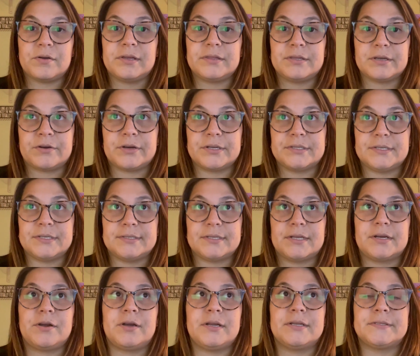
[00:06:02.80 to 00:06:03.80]
at the Christi
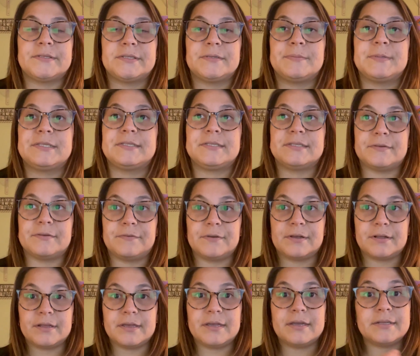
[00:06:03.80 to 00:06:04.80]
Center, it's
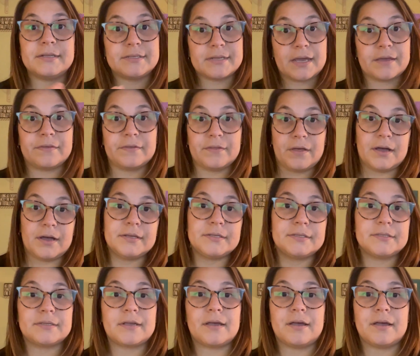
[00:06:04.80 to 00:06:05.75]
specifically a death loss,